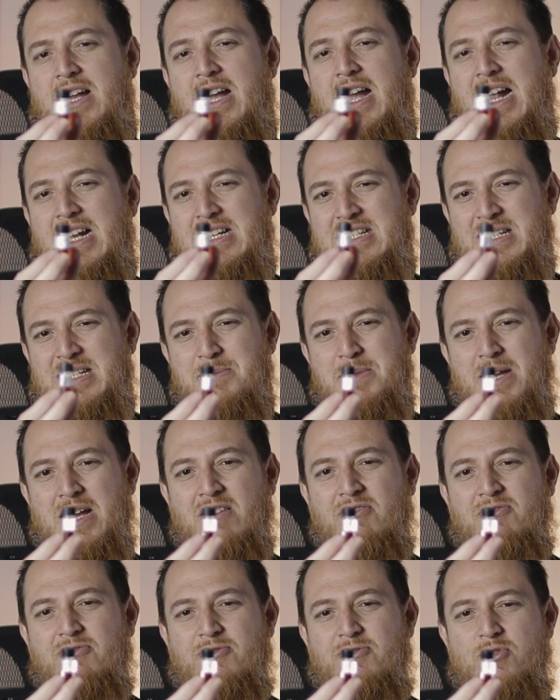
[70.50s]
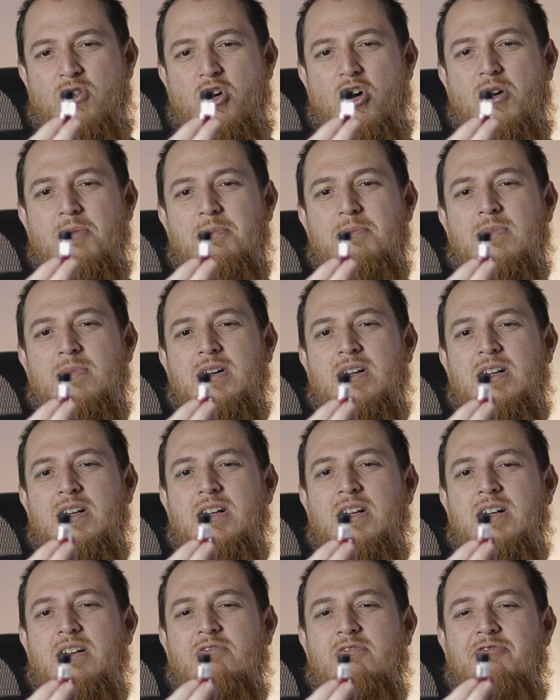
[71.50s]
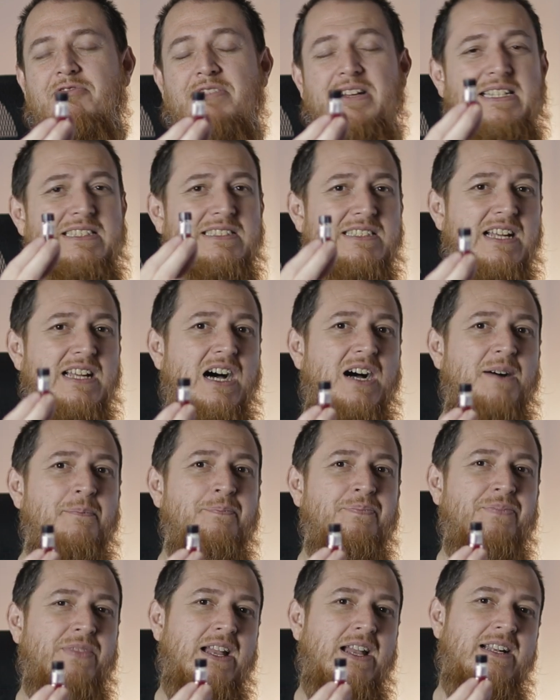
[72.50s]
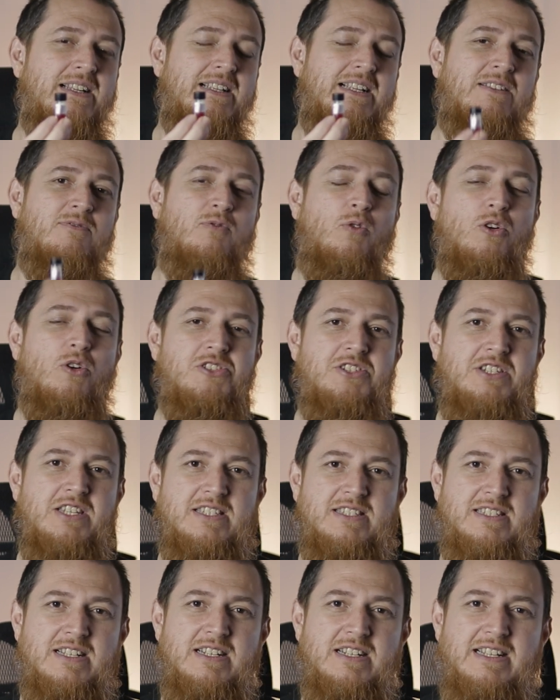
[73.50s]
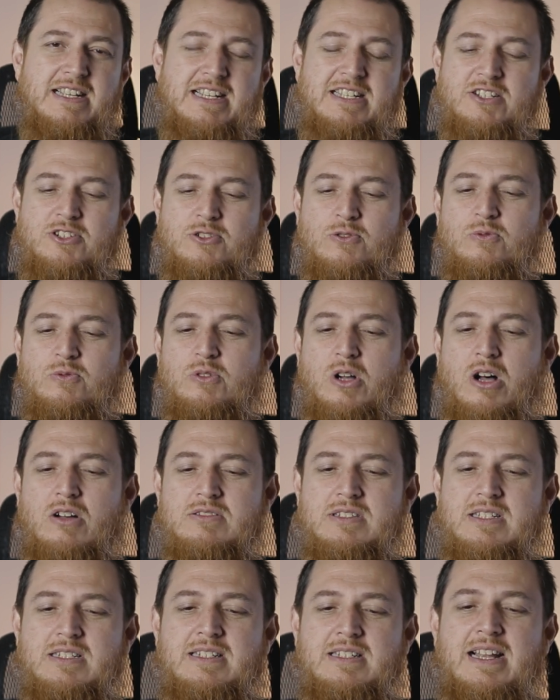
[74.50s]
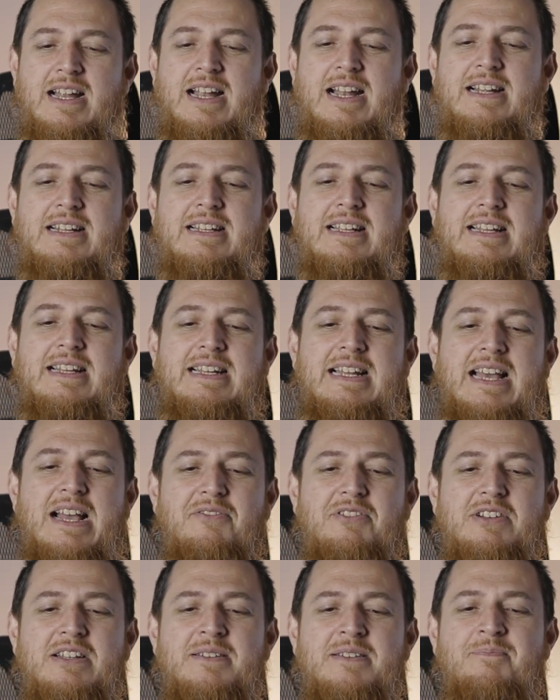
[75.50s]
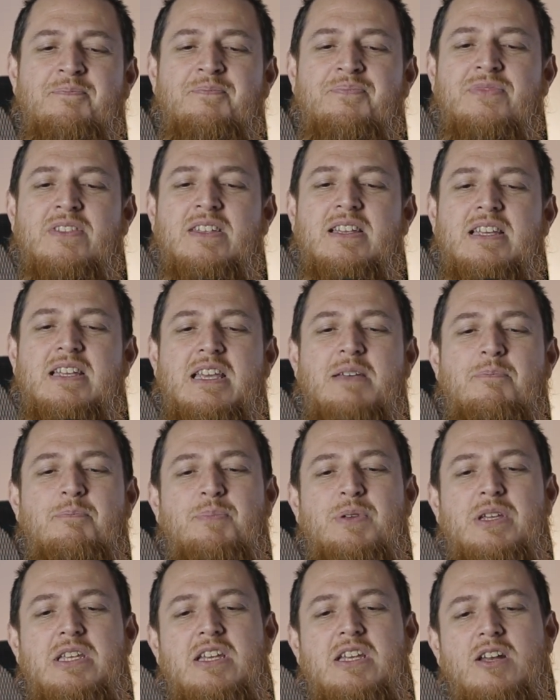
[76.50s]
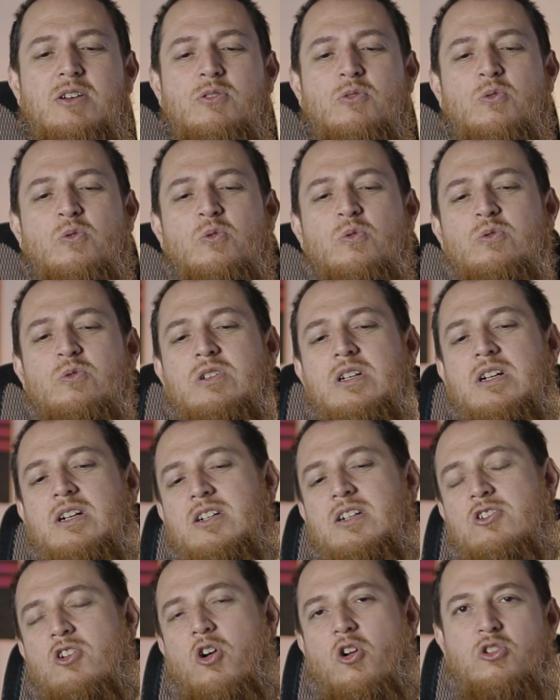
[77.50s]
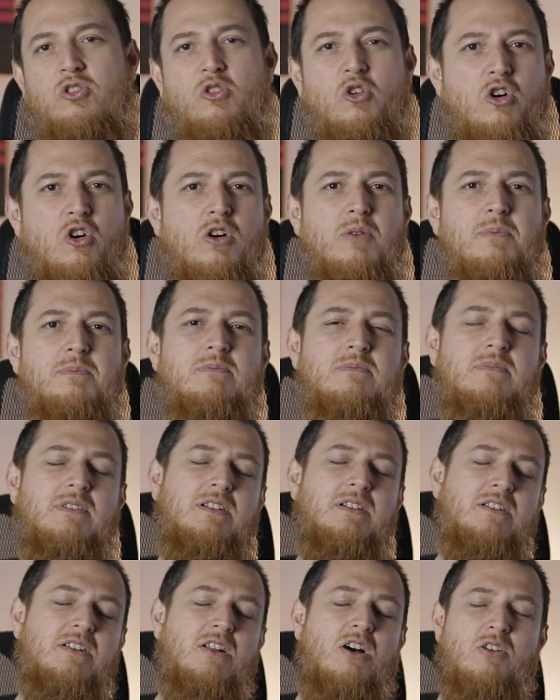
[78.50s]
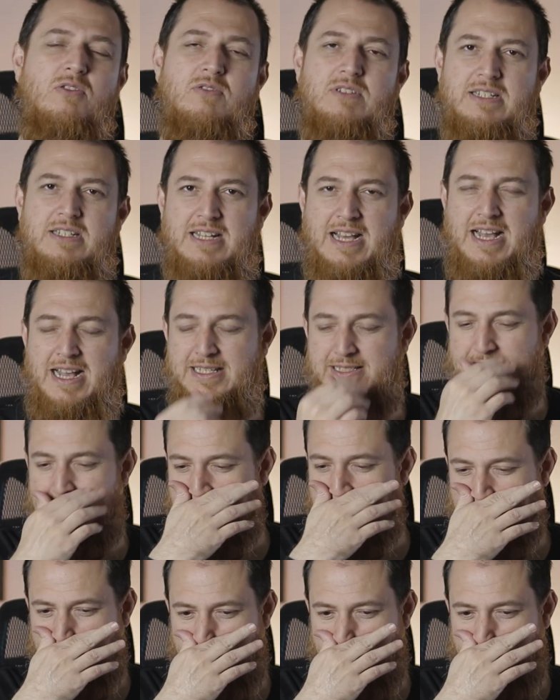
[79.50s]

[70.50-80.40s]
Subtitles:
Ultima from Vietnam, and it was distilled in 2011. ImperialOud.com now it has